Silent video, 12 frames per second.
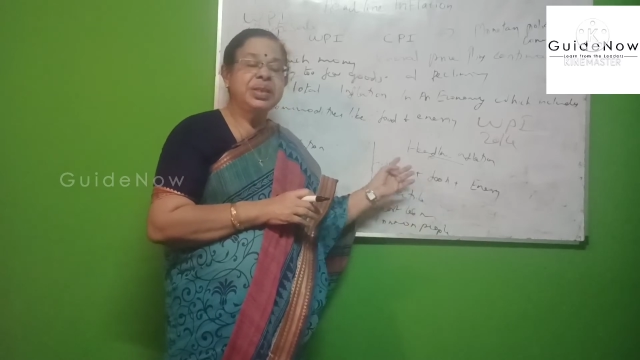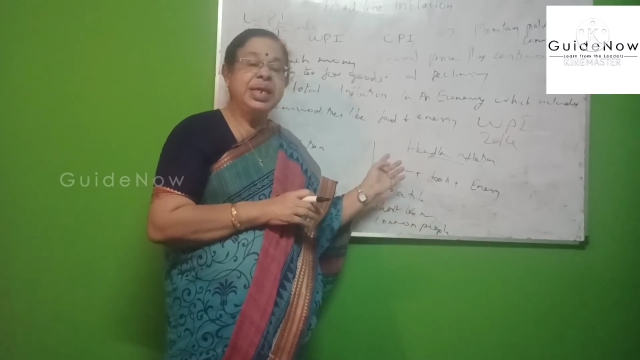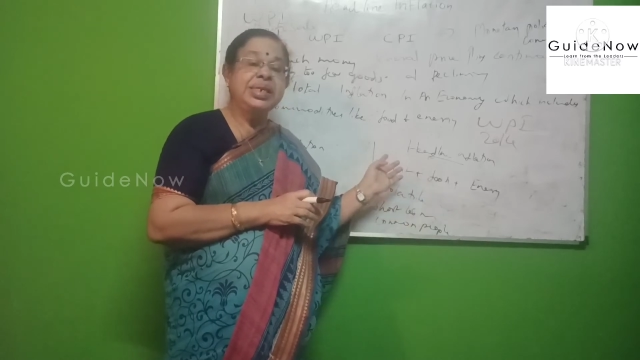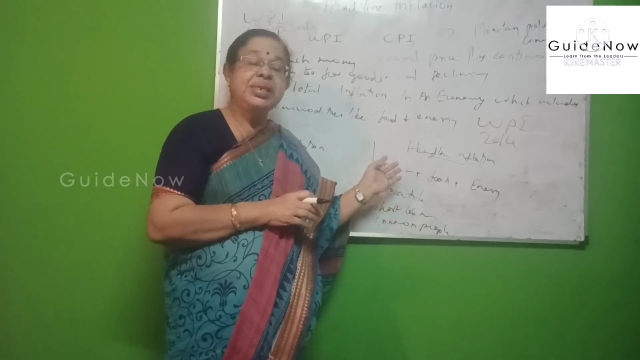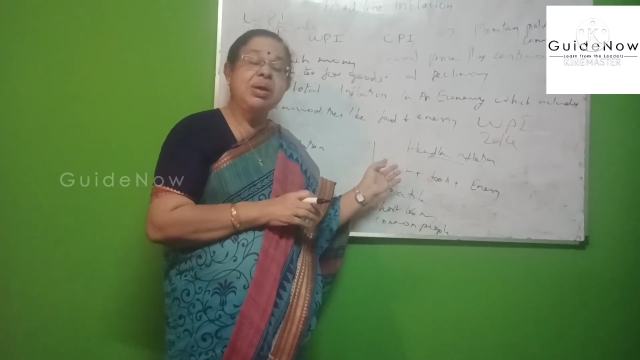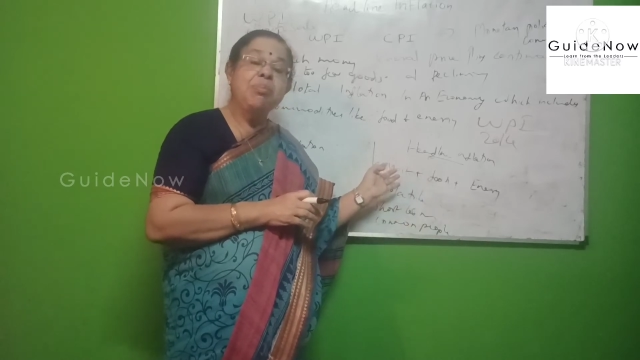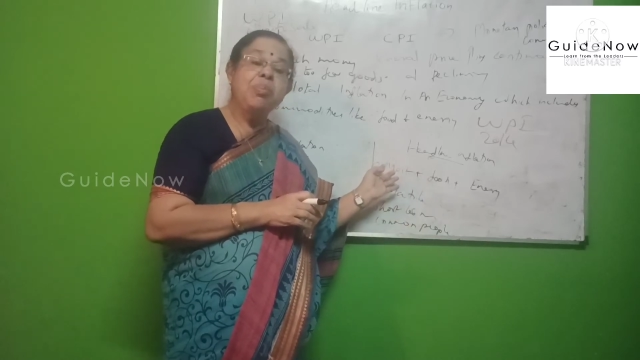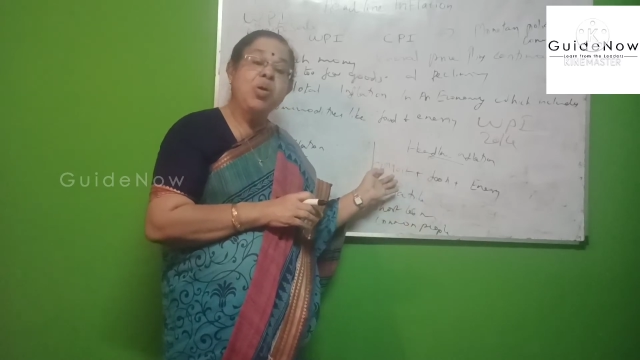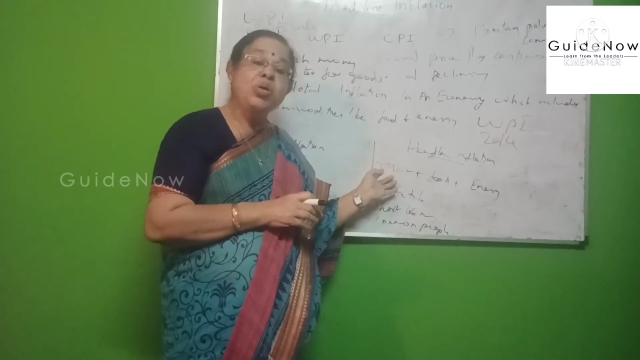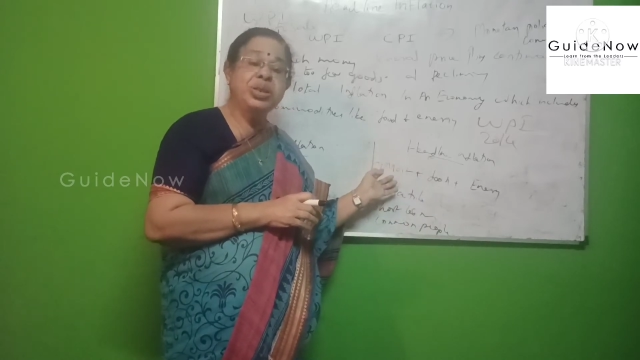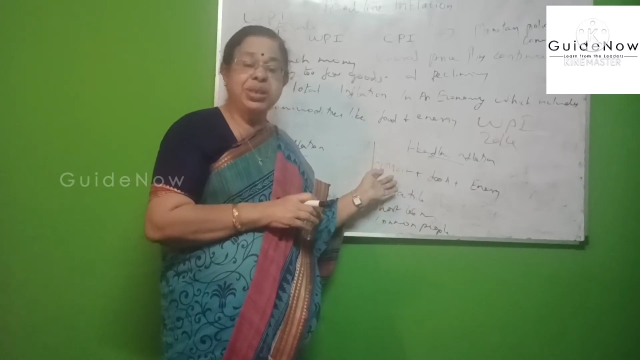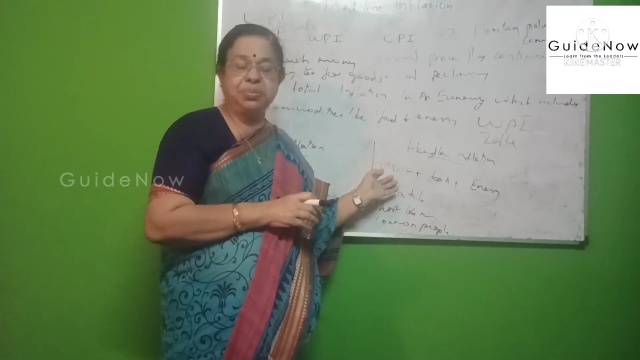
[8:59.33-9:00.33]
that is
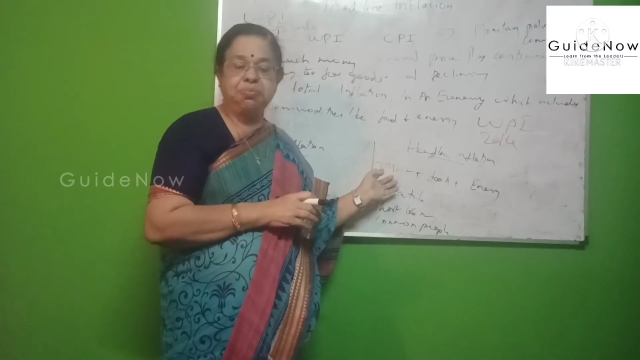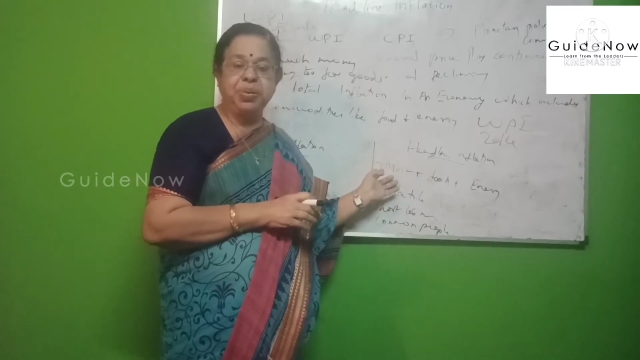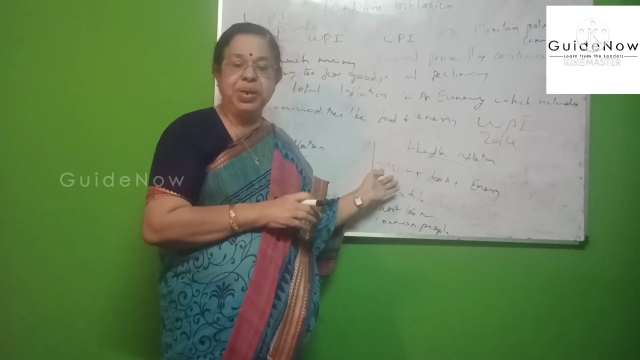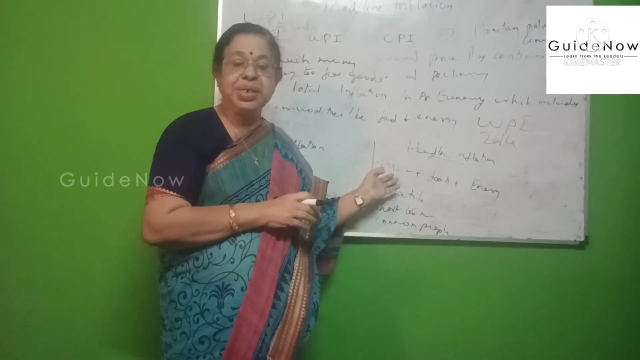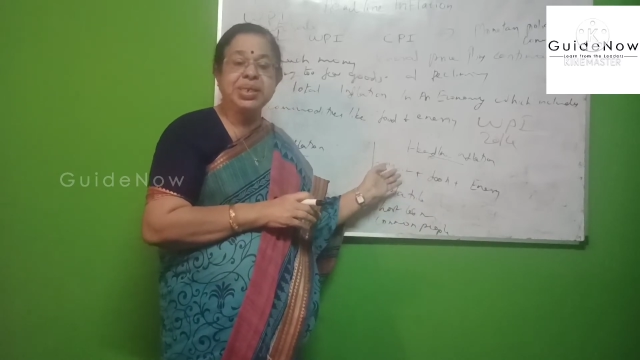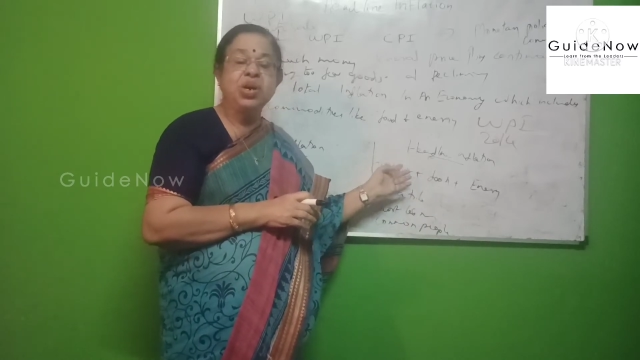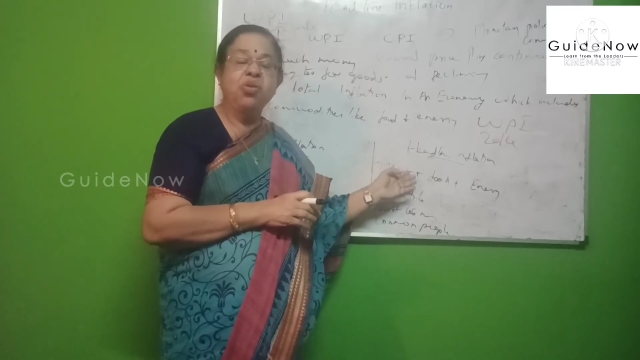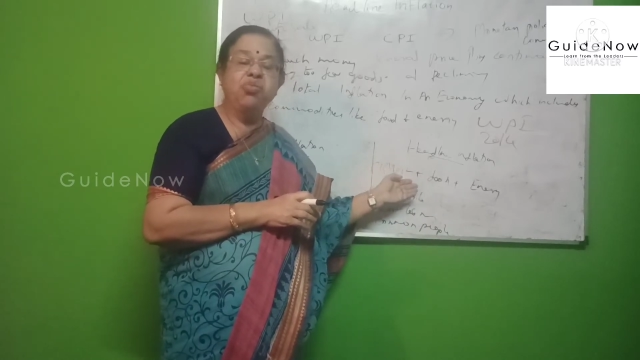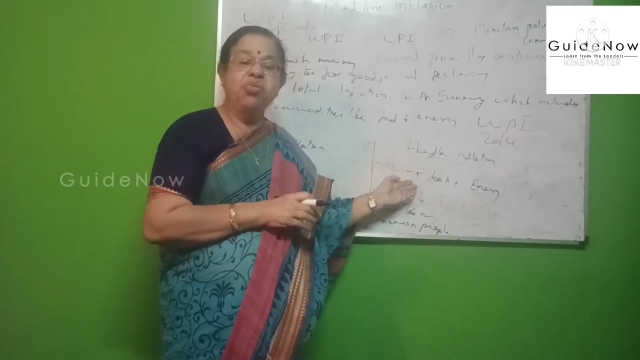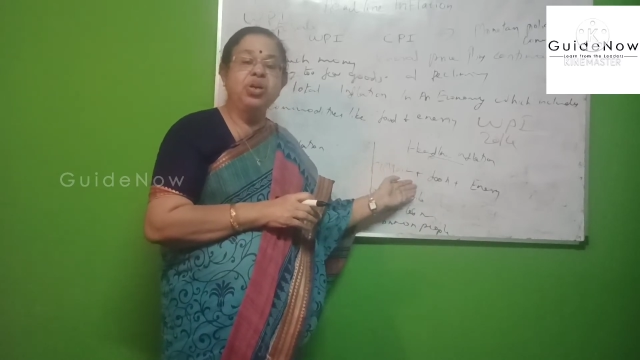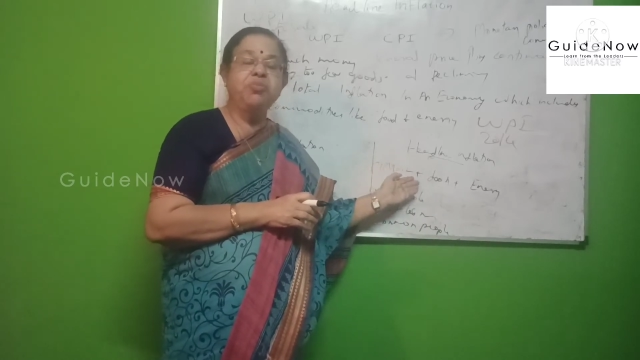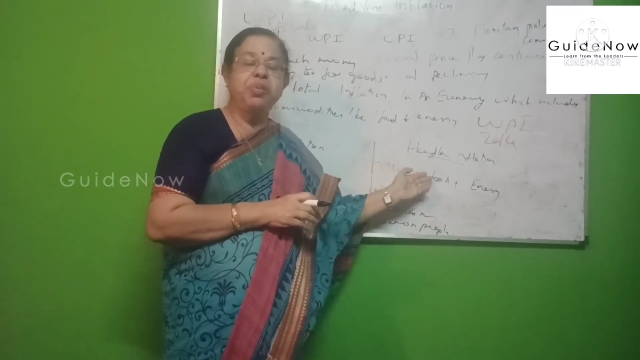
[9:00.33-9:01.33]
most plus
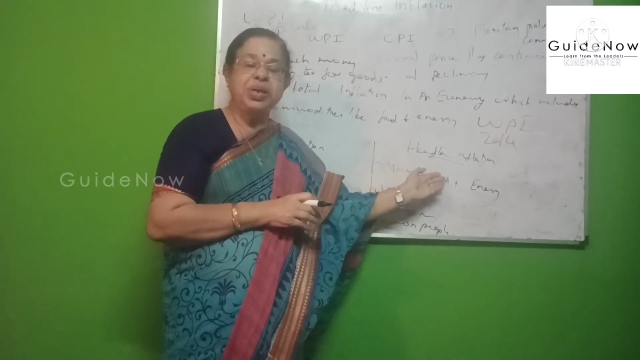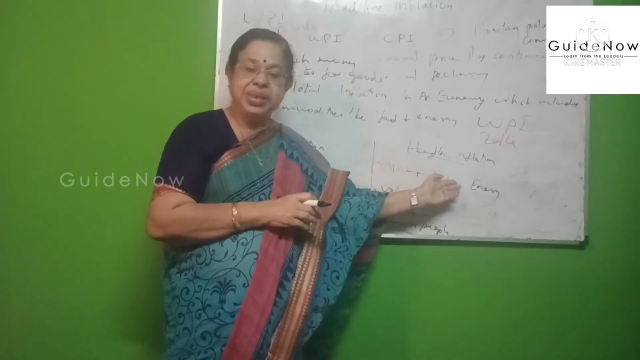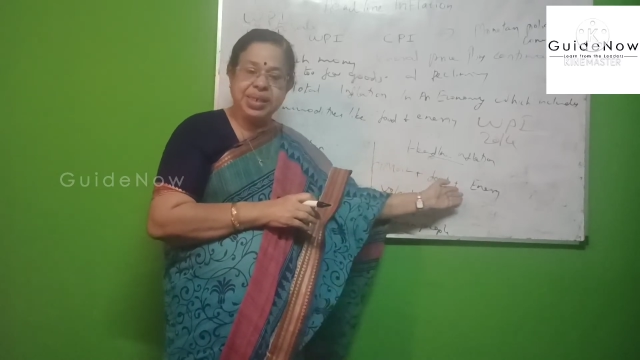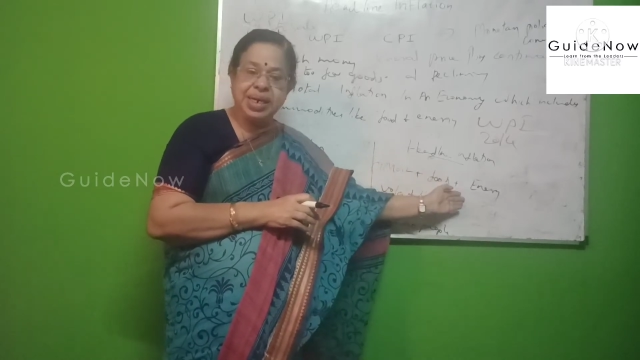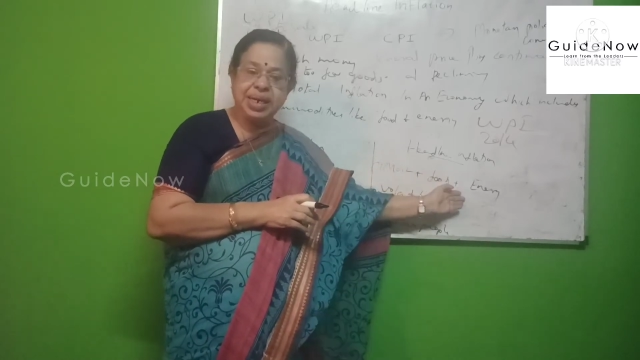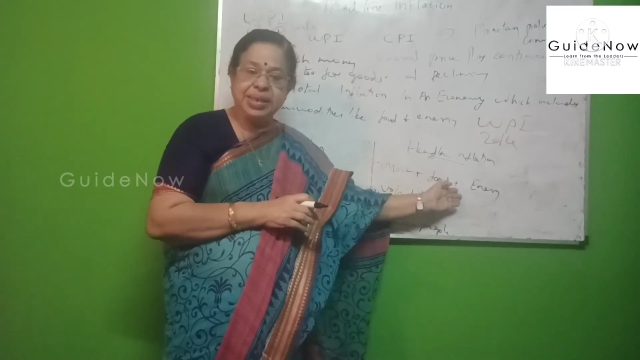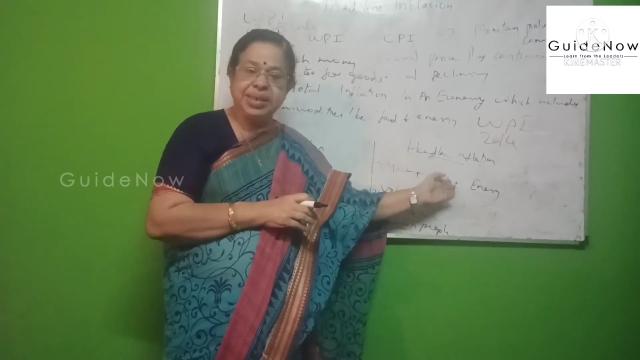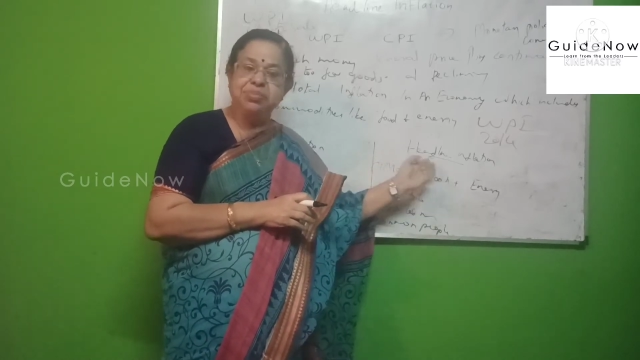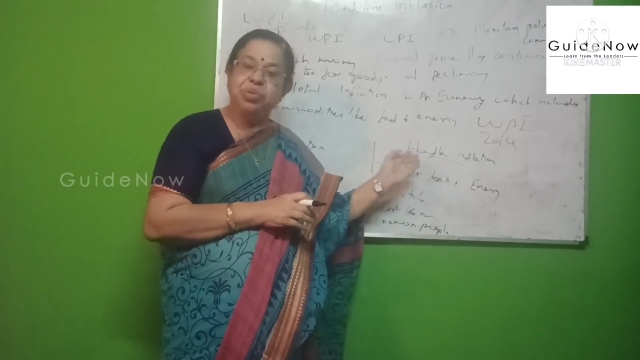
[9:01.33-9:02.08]
food plus energy,